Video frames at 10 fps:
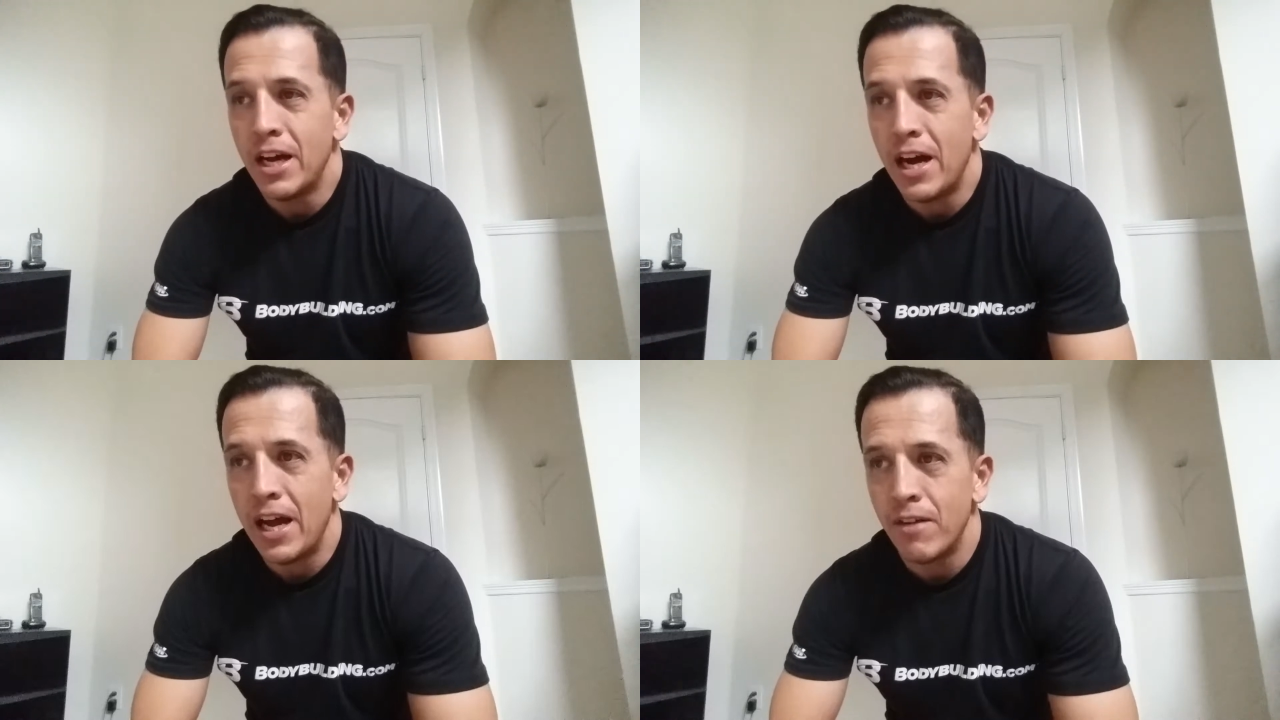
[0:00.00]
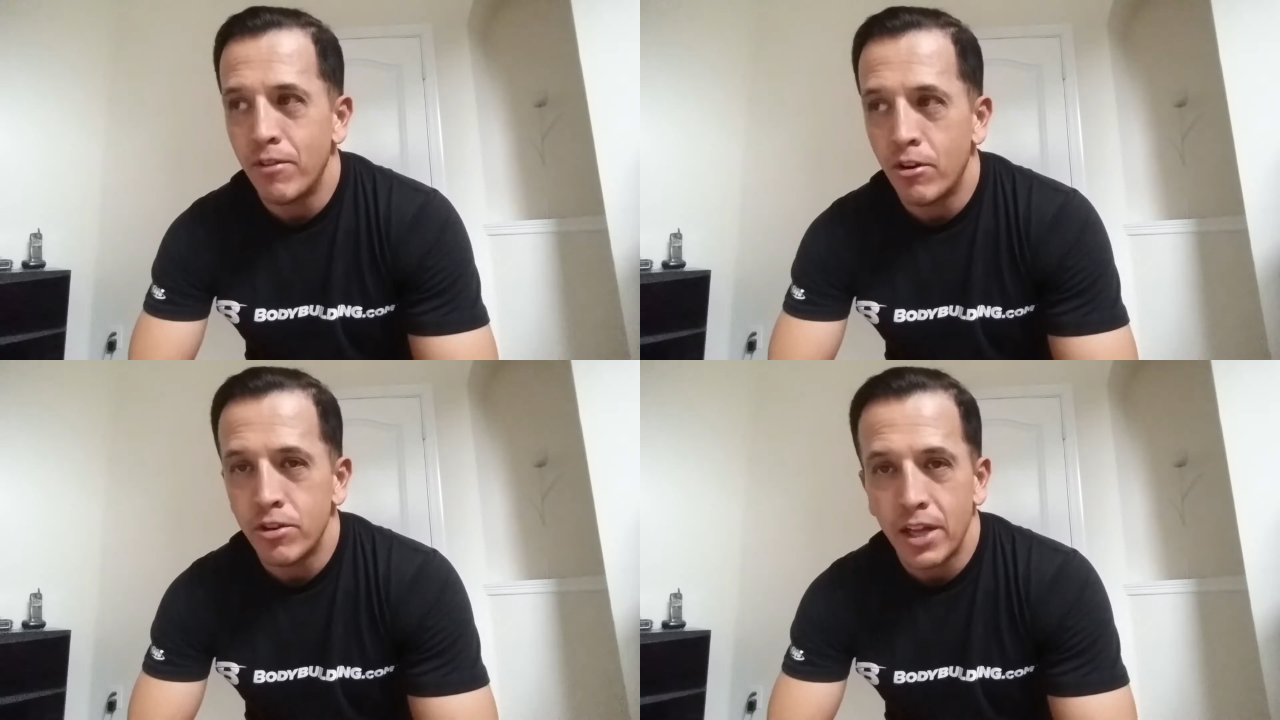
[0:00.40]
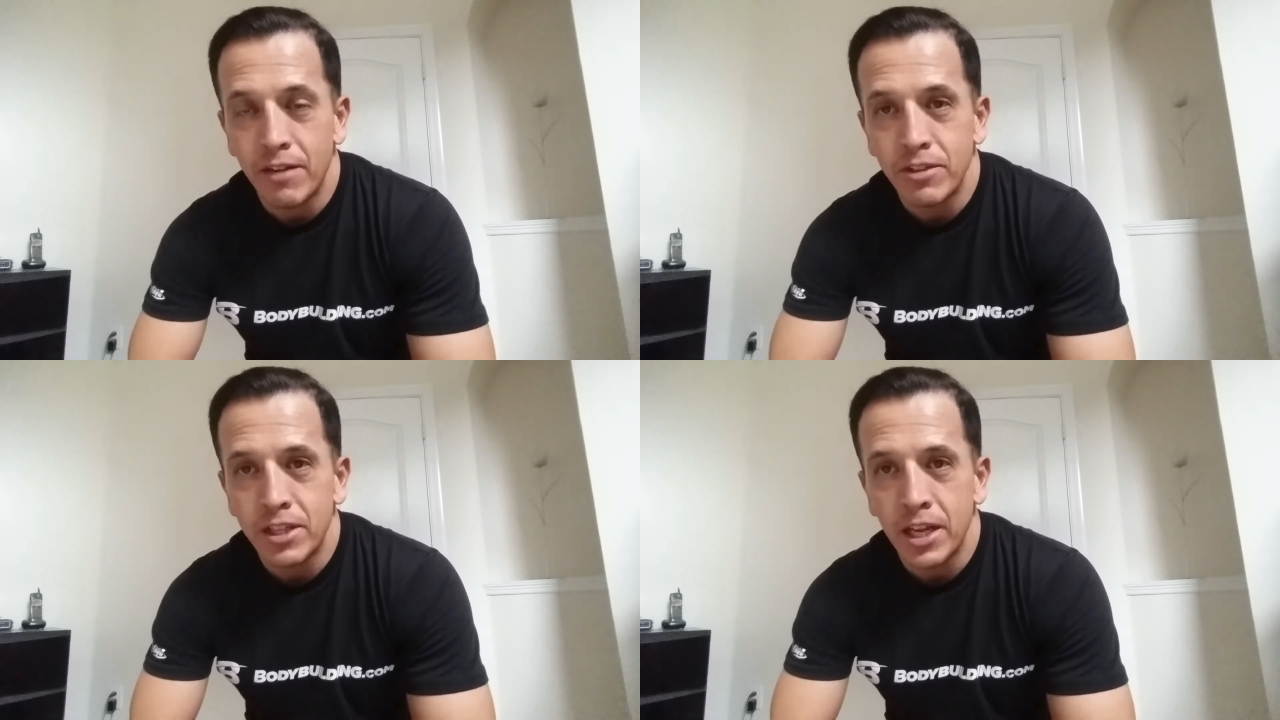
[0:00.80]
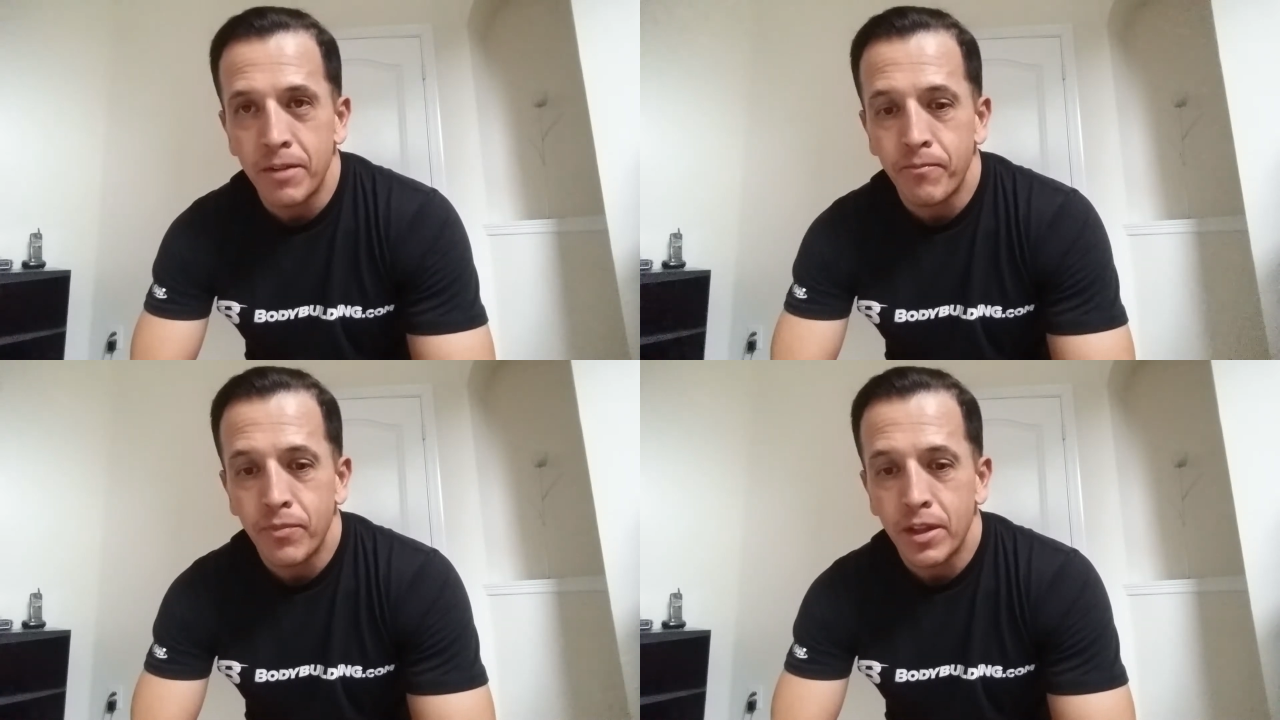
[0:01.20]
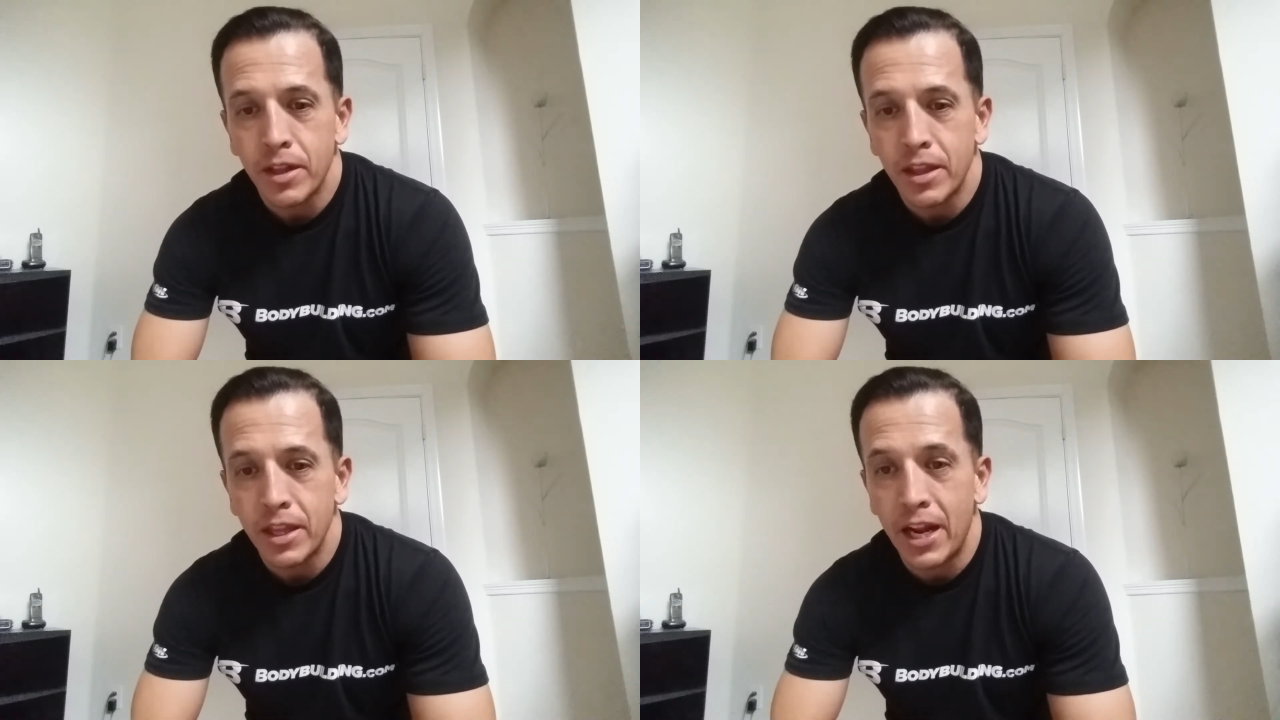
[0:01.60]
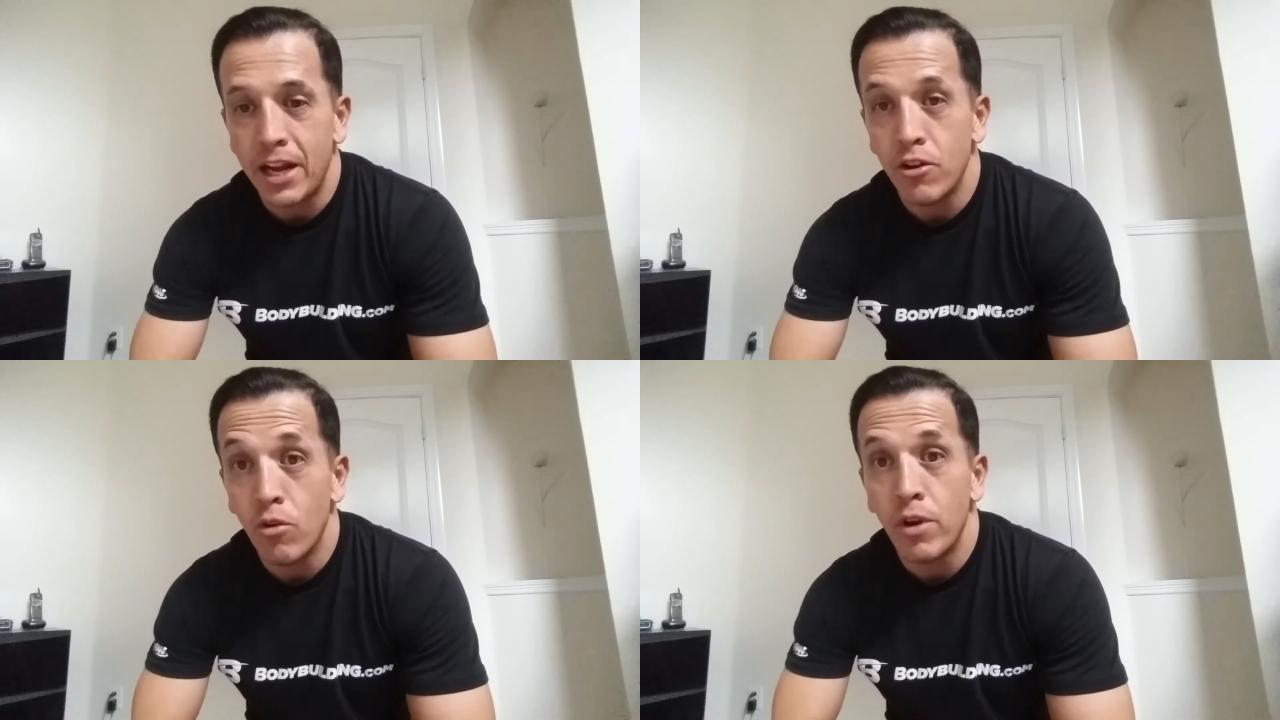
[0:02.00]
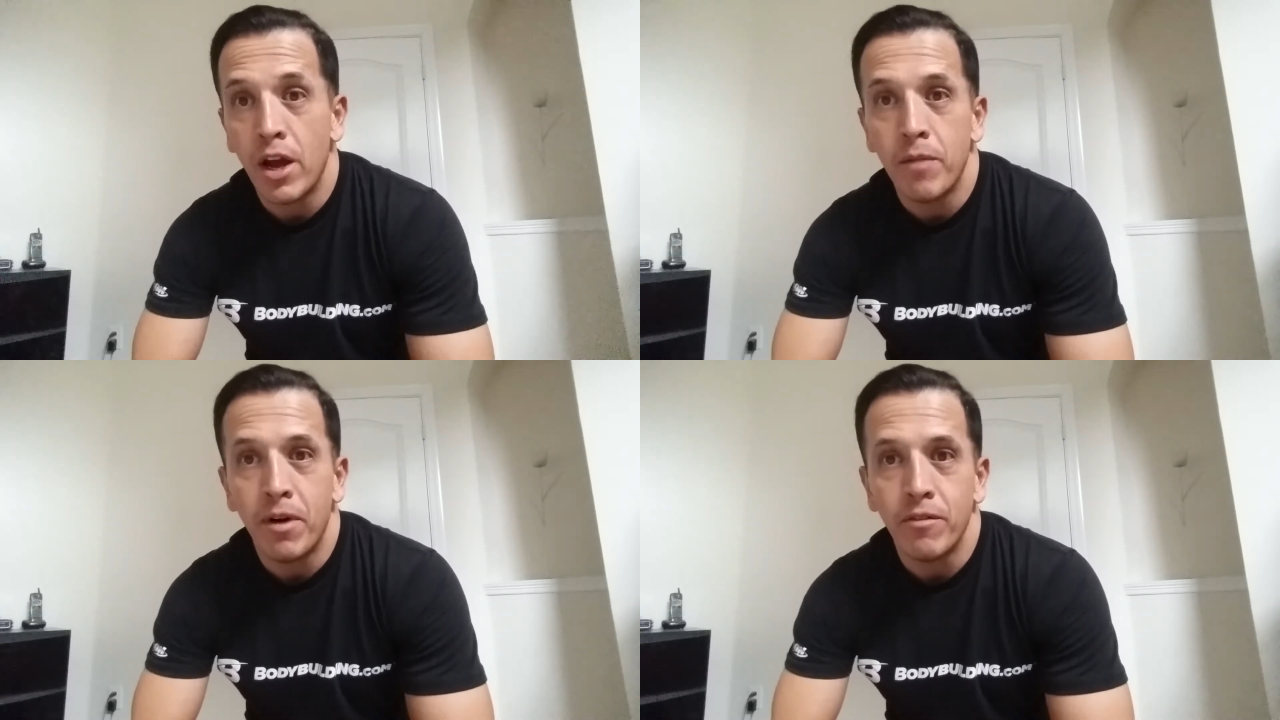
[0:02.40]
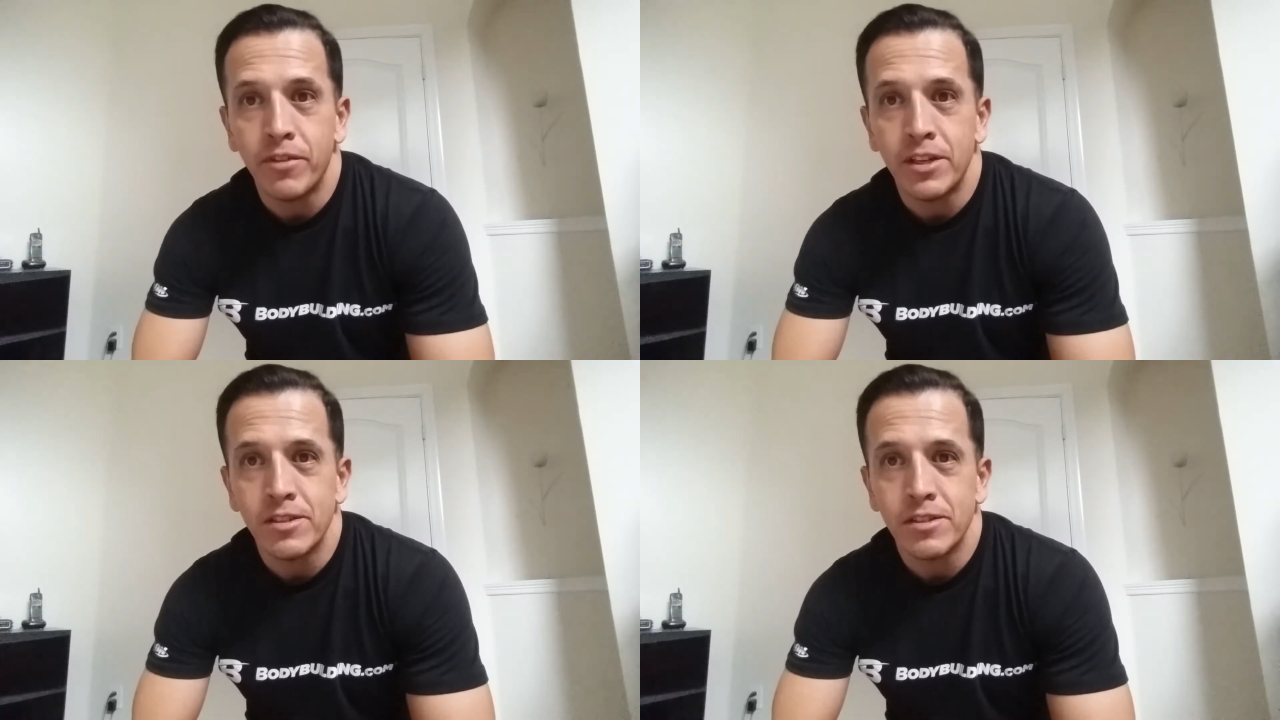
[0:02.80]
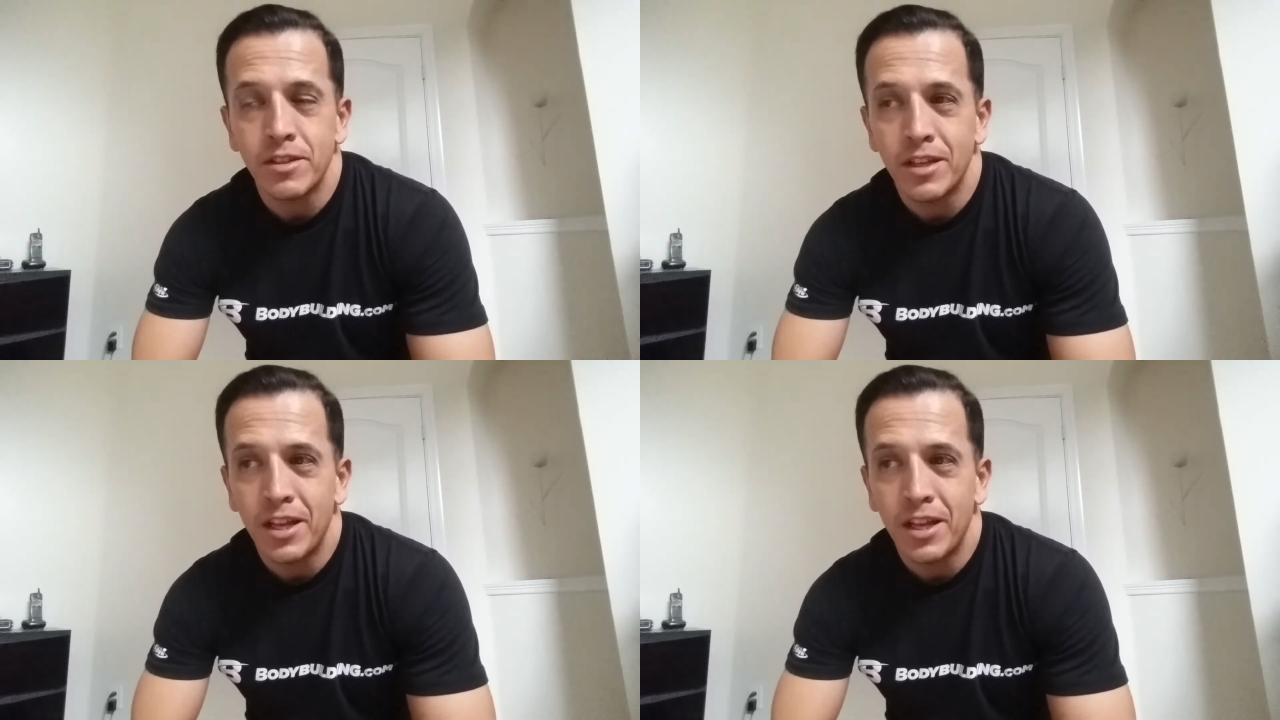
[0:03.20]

I have learned everything that I know now about fitness